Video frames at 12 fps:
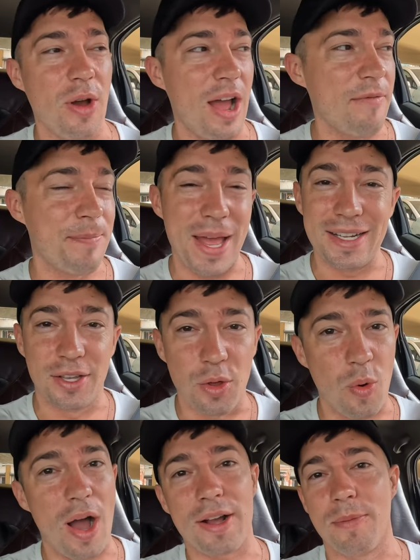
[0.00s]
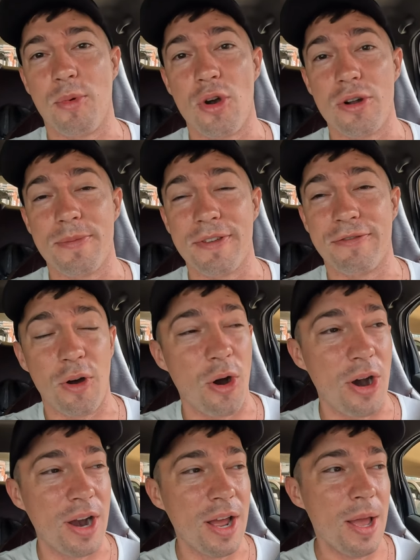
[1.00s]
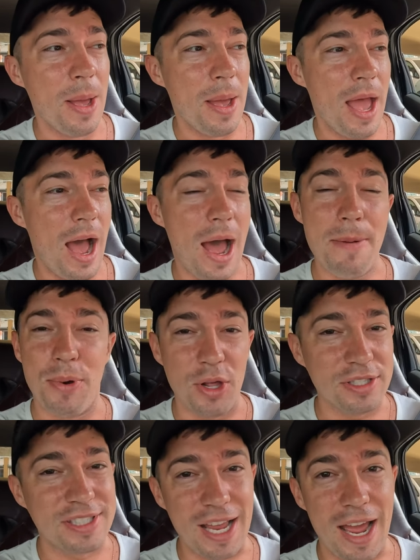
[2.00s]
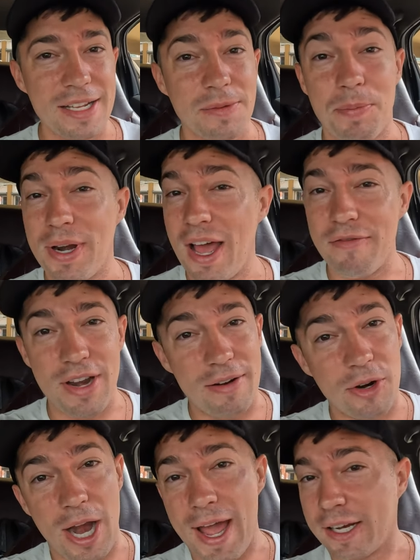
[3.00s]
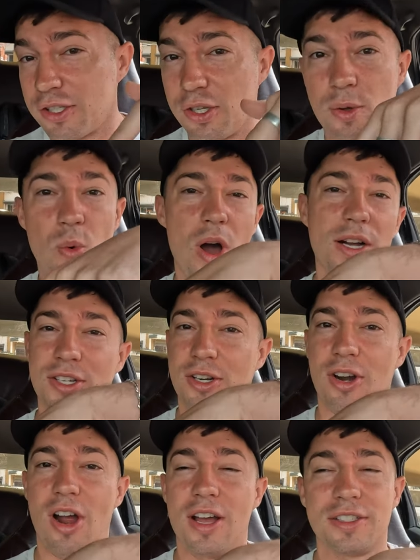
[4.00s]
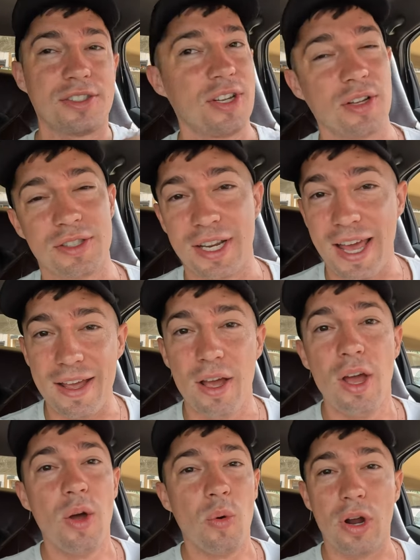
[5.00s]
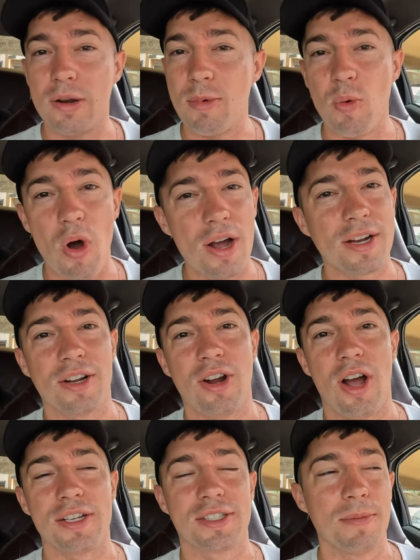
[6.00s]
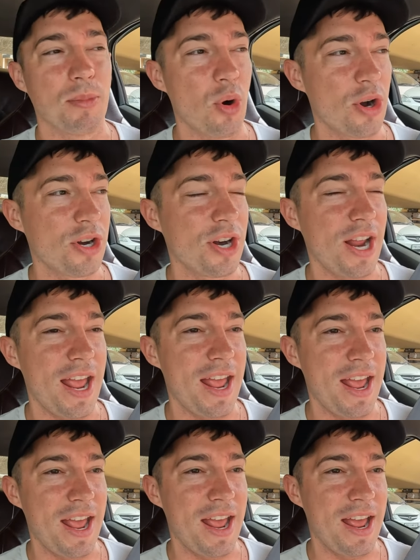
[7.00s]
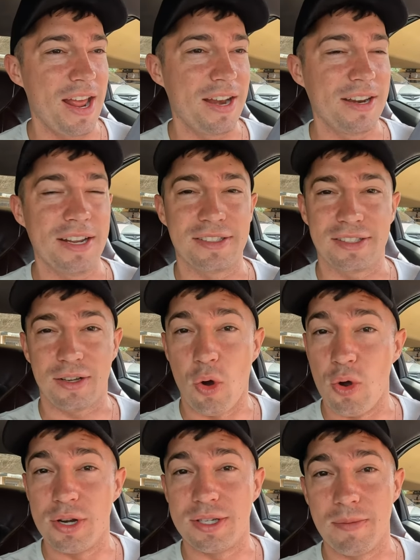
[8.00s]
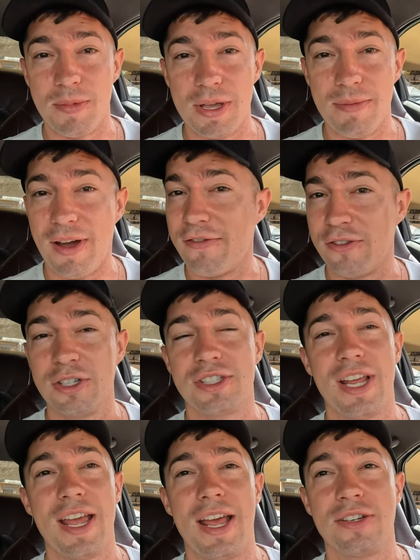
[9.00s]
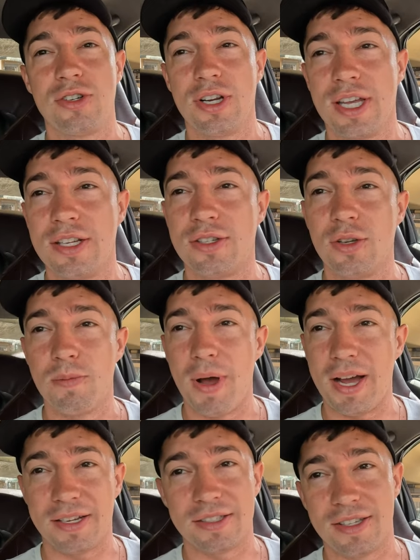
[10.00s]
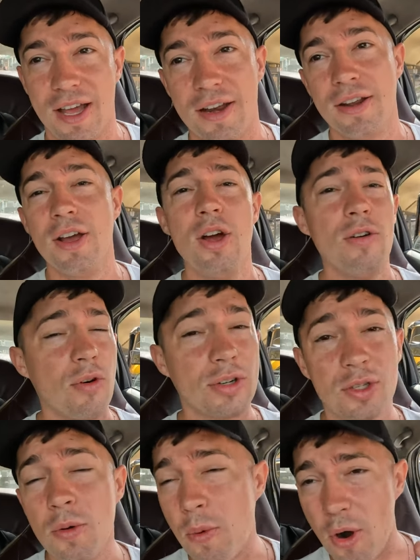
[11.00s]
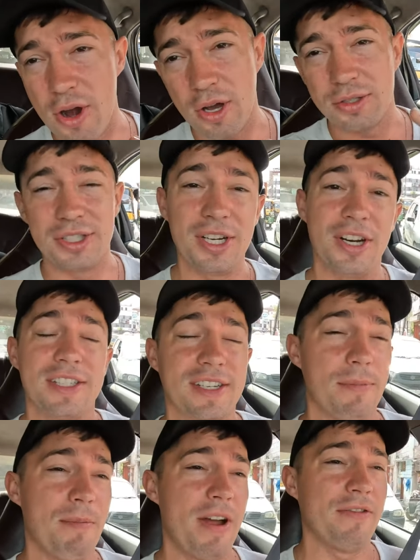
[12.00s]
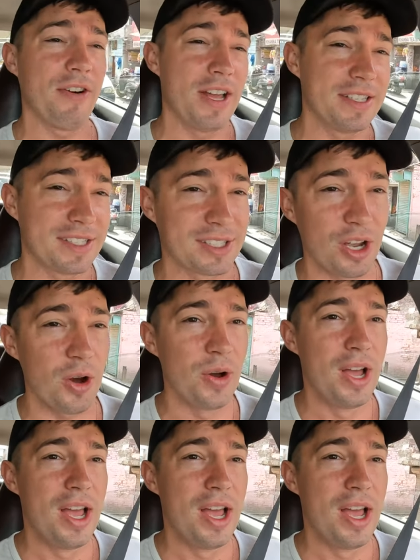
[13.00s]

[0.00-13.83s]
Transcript: I've been to the Wagah border before on both sides, but I've never actually walked across. So today we're gonna be walking across the border and it's going to be my first day entering into Pakistan for 2.0 series, my friends. So